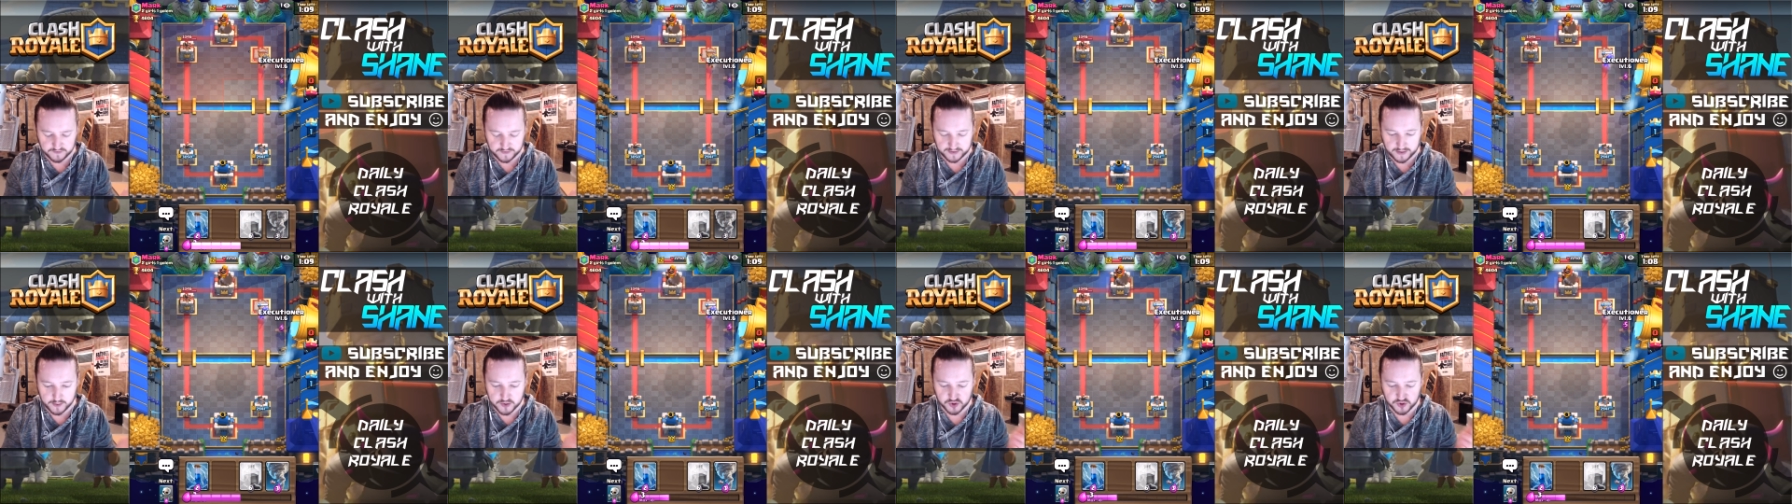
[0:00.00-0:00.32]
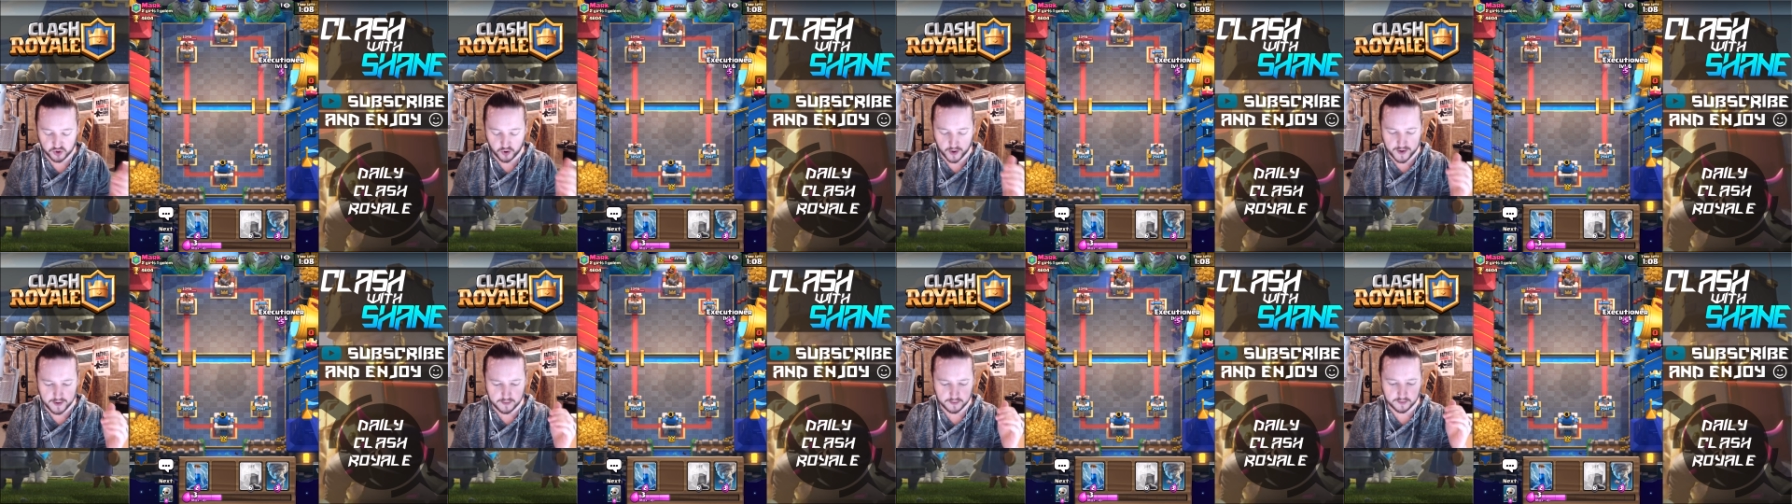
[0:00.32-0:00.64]
Like, I was
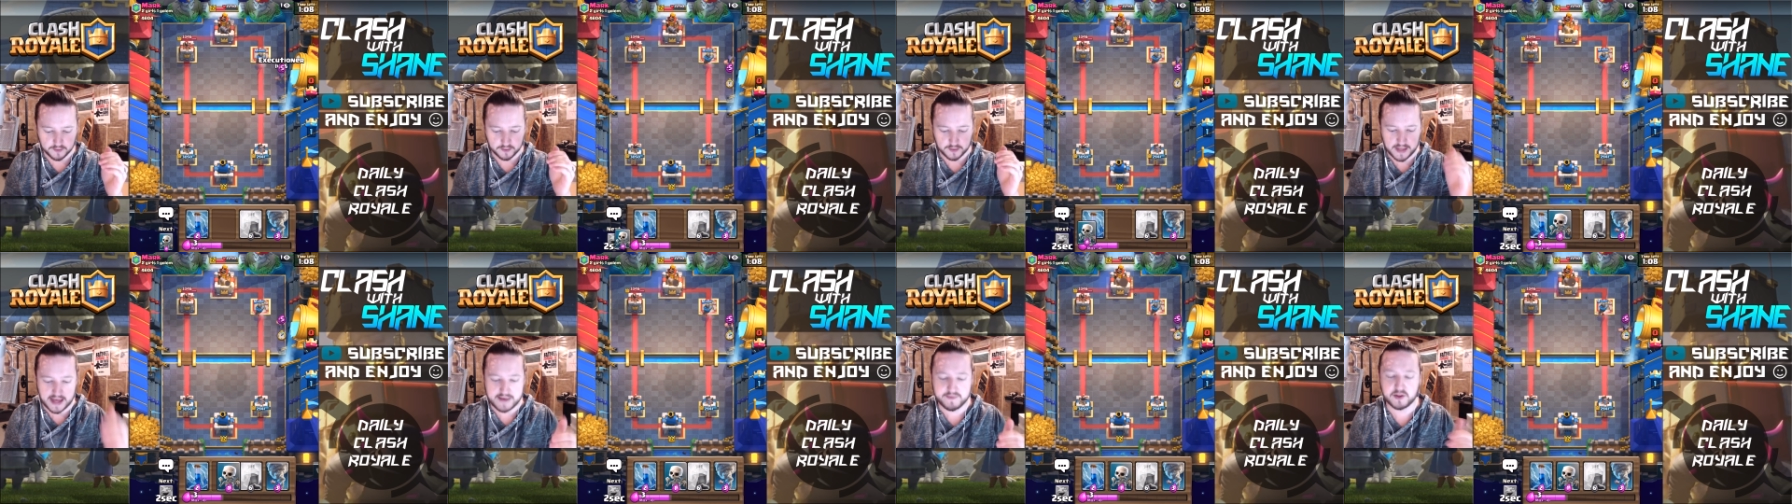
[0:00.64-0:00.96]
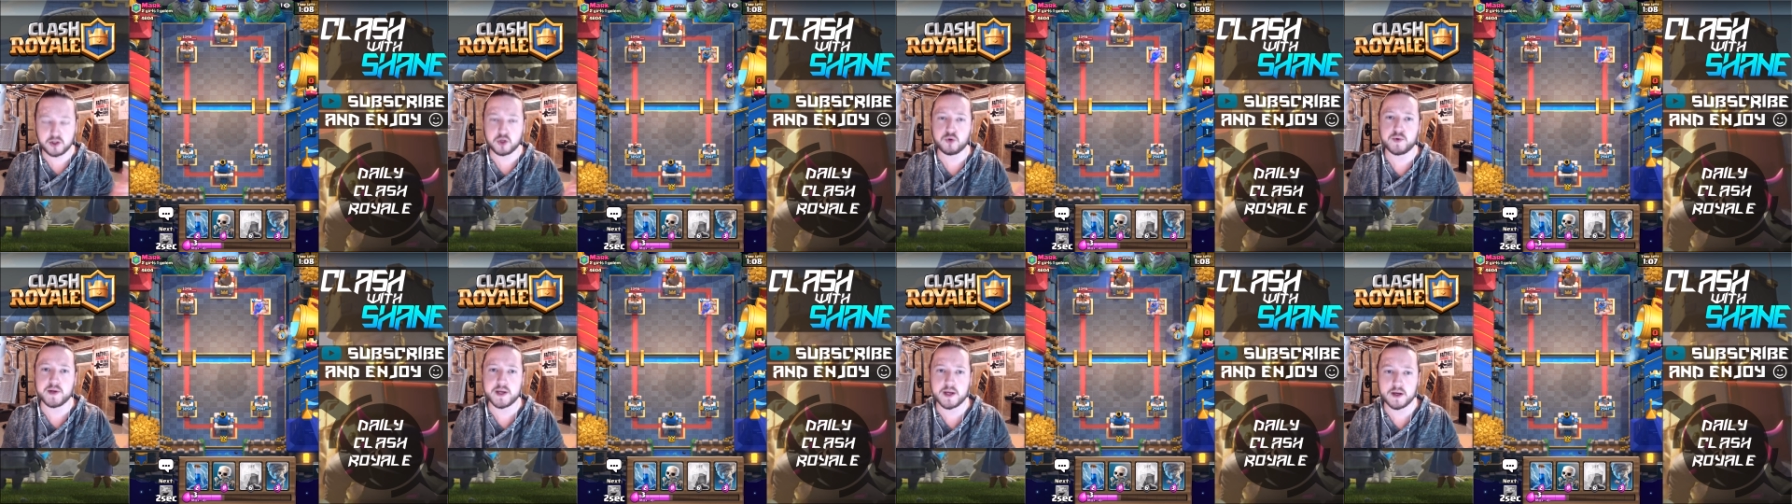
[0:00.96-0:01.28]
trying
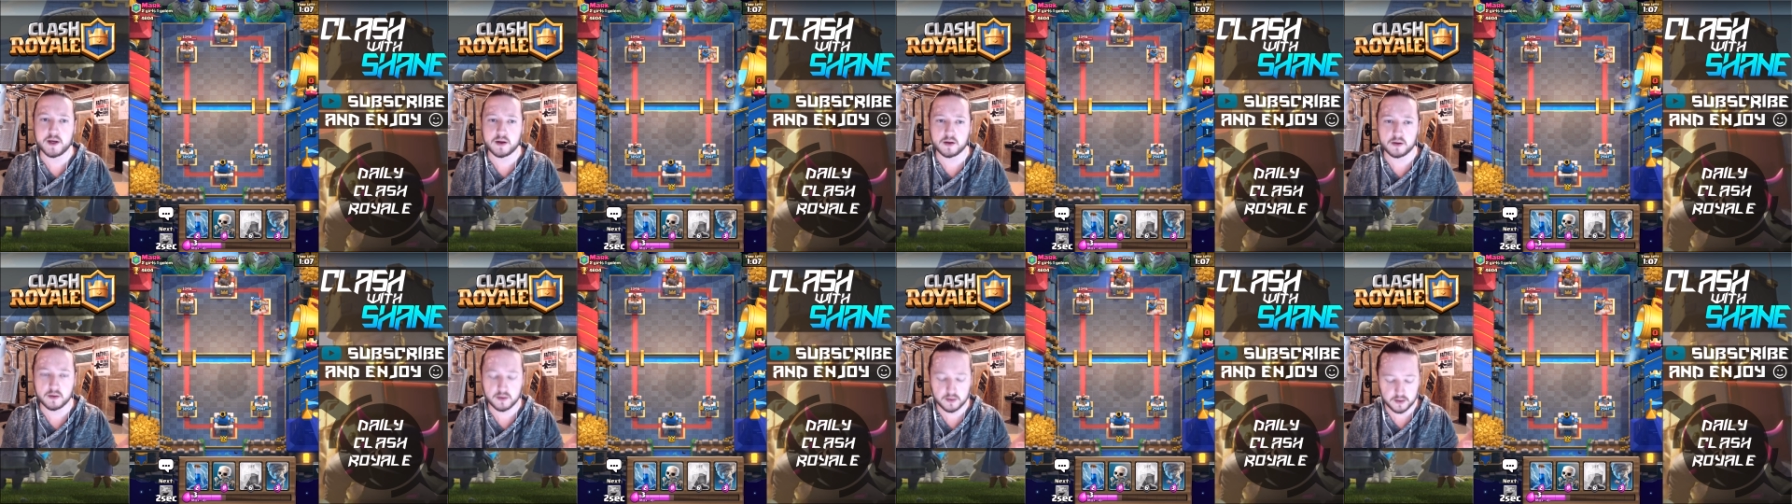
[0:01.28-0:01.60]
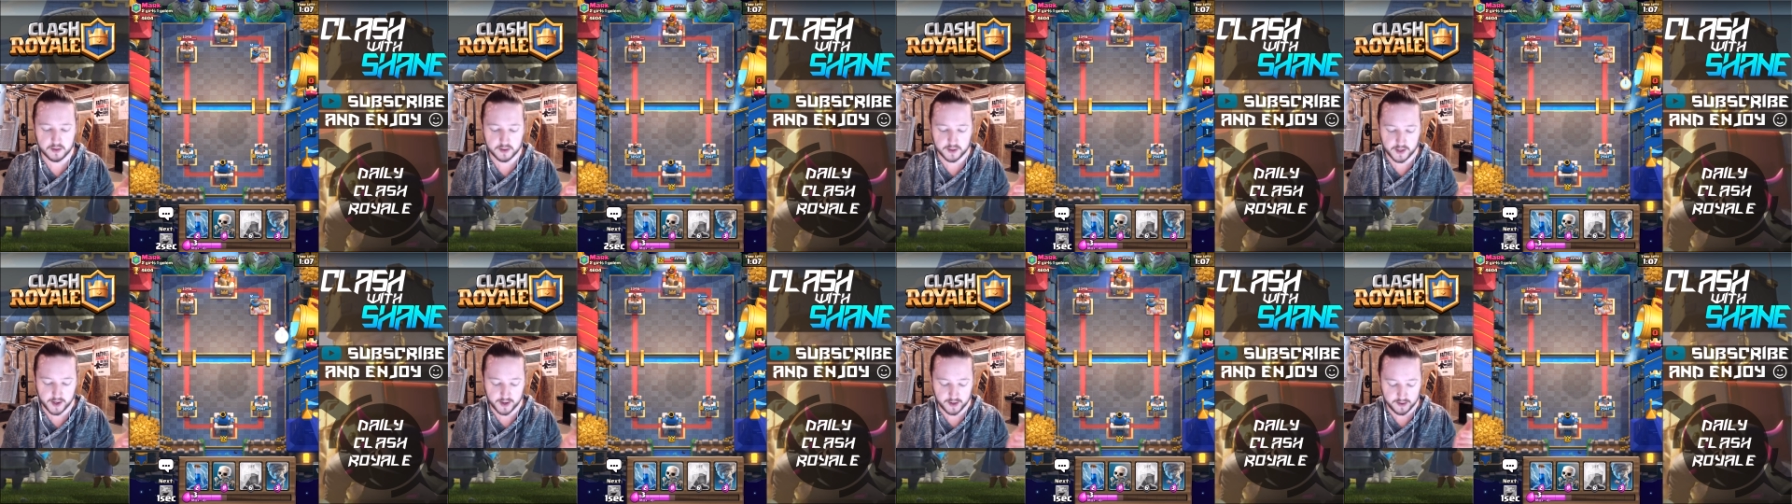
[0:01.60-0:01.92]
Lavaloon Heal,
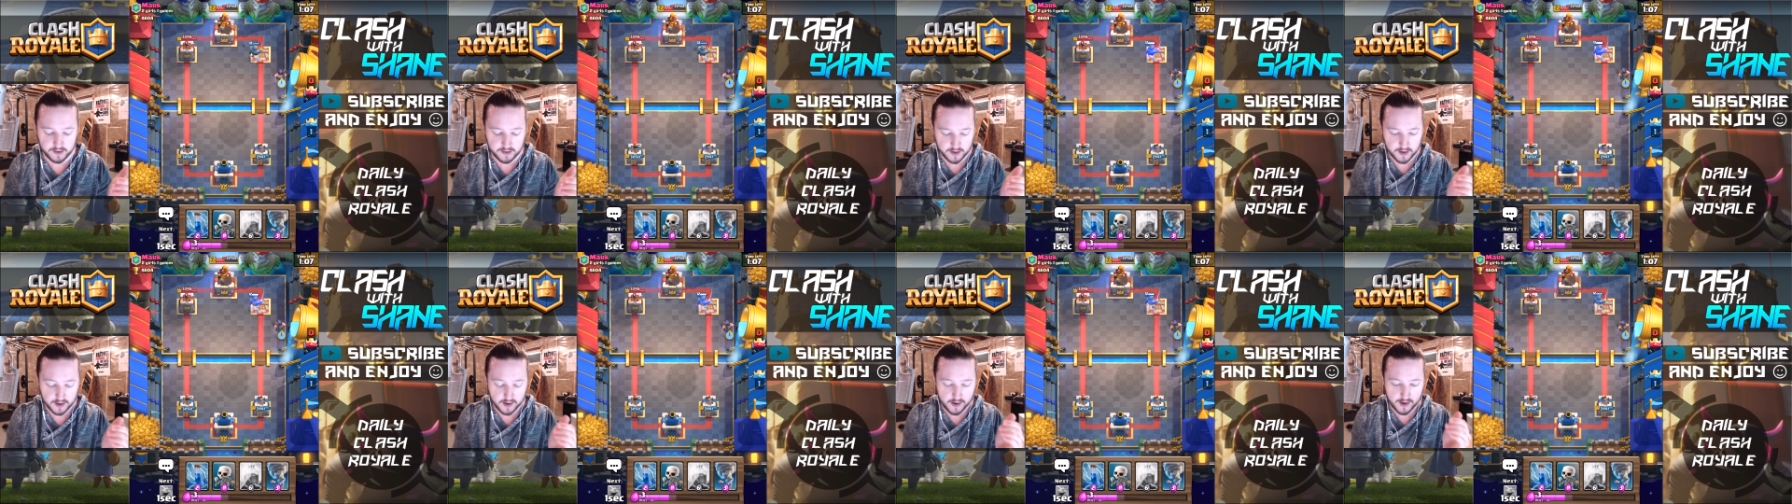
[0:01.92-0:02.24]
okay?